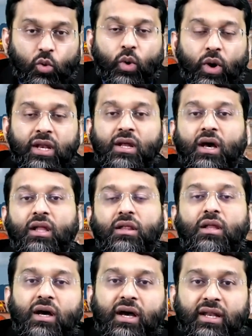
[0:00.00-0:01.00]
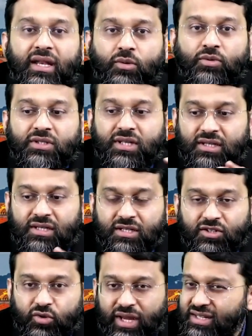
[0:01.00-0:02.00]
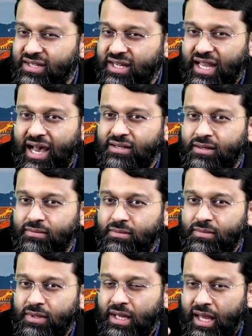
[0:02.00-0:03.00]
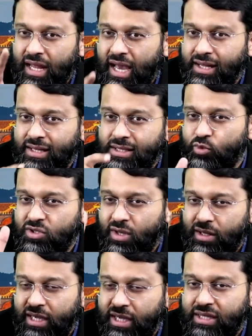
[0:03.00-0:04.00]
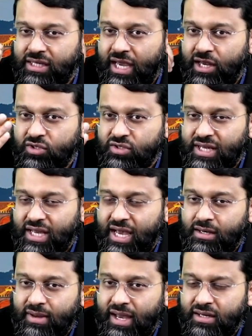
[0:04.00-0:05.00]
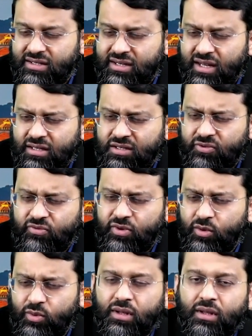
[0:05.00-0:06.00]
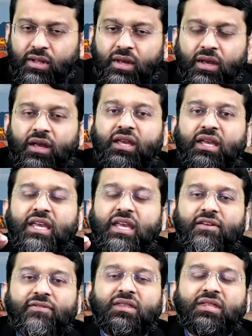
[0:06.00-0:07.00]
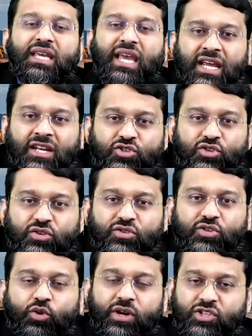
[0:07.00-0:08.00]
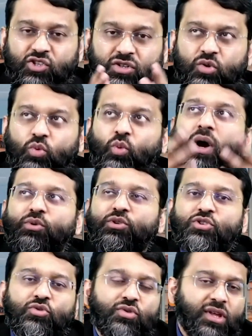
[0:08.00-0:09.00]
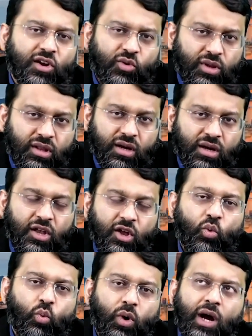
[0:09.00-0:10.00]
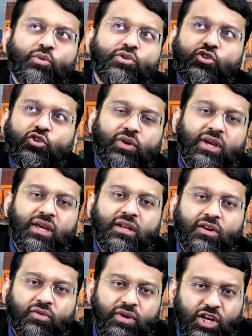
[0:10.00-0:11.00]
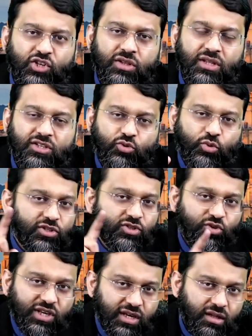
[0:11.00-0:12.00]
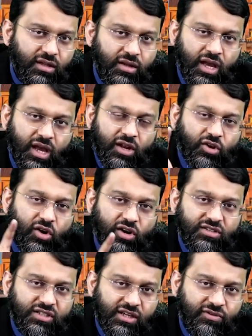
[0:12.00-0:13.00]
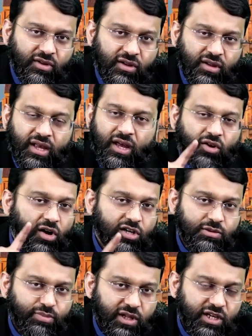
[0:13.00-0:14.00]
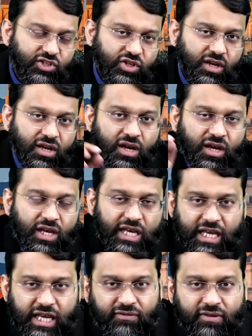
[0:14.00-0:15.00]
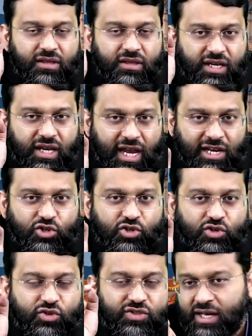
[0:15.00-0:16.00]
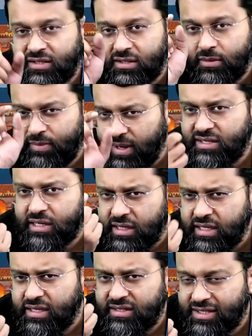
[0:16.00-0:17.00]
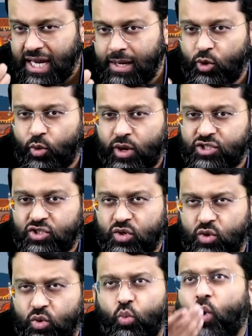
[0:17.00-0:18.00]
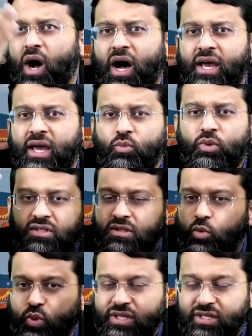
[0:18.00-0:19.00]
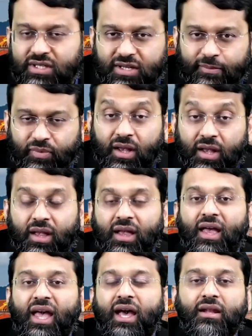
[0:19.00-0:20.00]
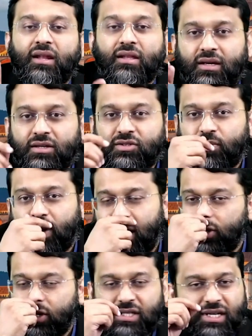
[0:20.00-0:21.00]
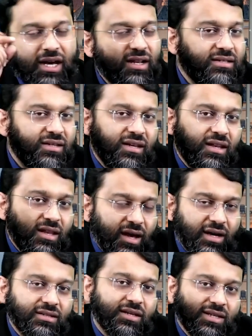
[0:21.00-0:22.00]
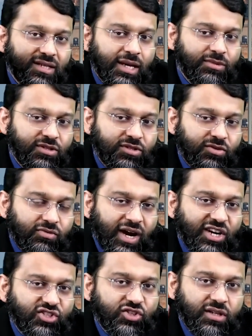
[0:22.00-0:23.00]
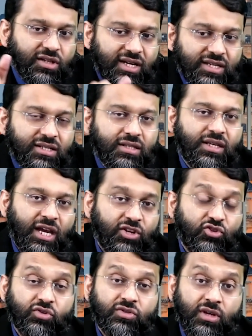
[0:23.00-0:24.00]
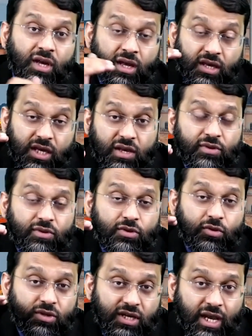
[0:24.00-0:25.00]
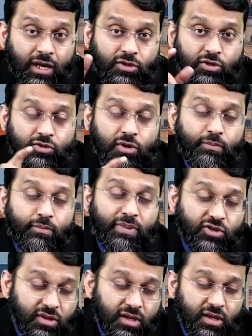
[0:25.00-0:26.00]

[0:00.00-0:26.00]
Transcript: When Allah announced that He's creating Adam, and Adam was not like the angels, Adam had a sense of free will. Even the angels questioned, Why would you do that, O Allah? Why would you create a creation that's going to kill and cause evil and cause bloodshed? Even the angels asked the, basically the same question Why? What's the wisdom? And Allah subhanahu wa ta'ala did not attempt to rationalize to the angels, even though the angels are better